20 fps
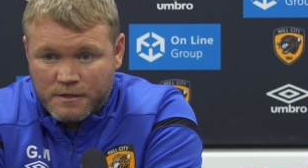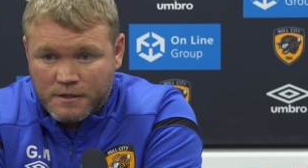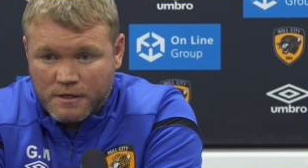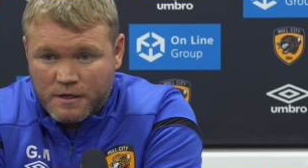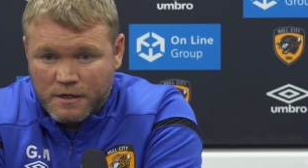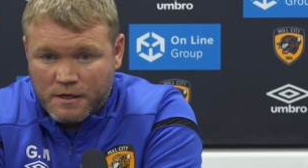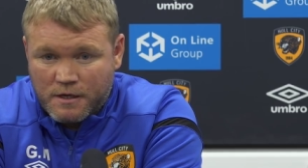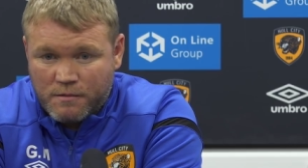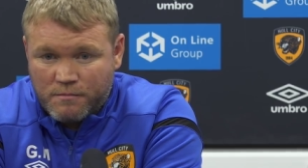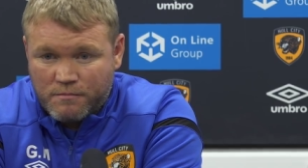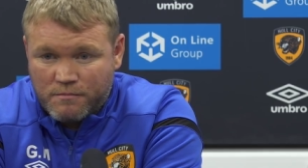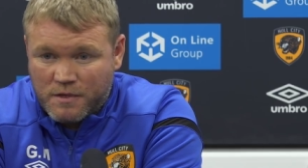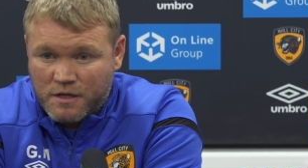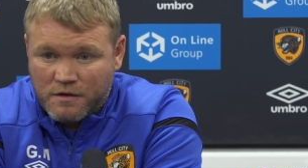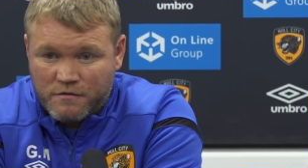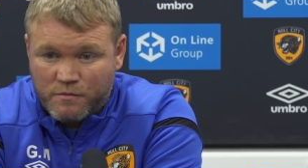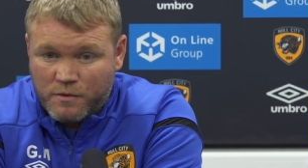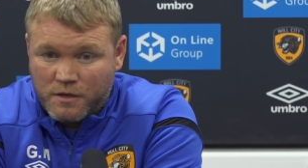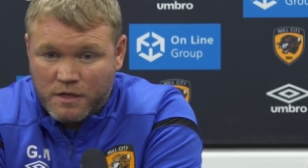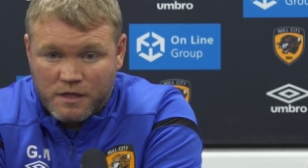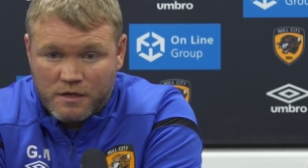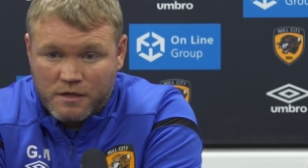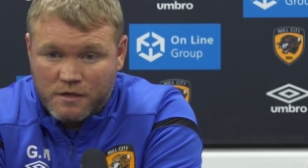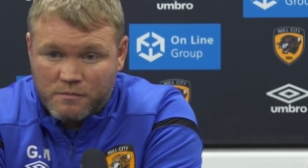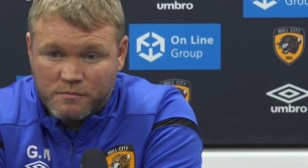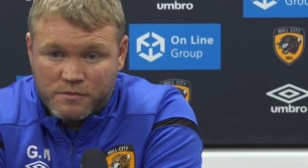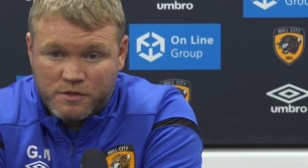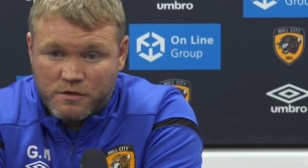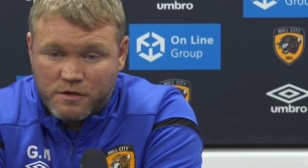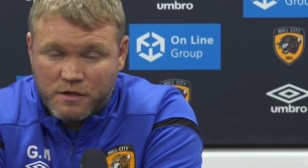and if we needed
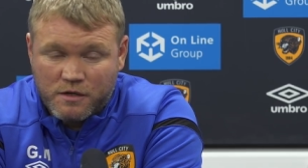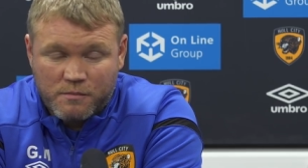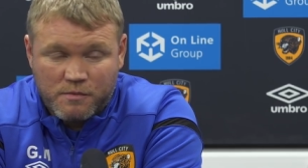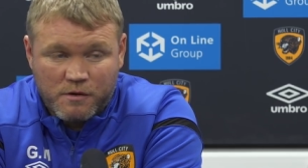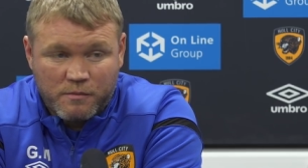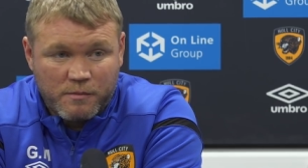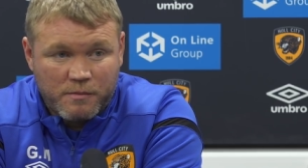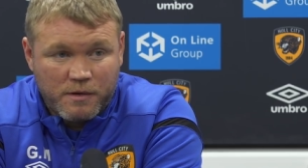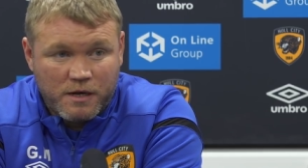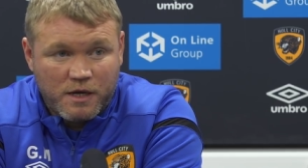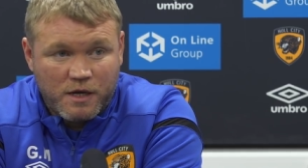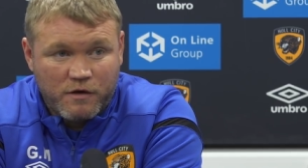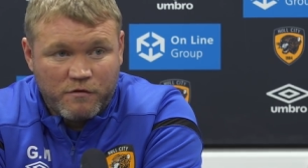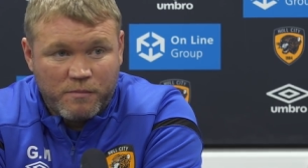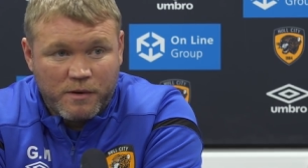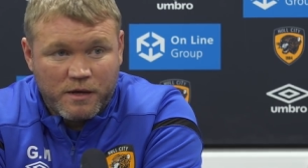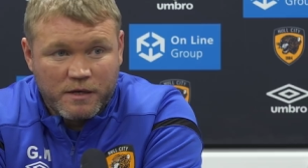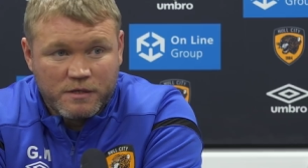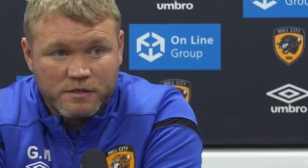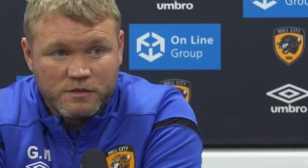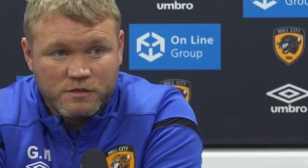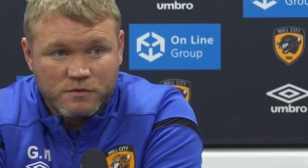him, sure, he could probably play left back.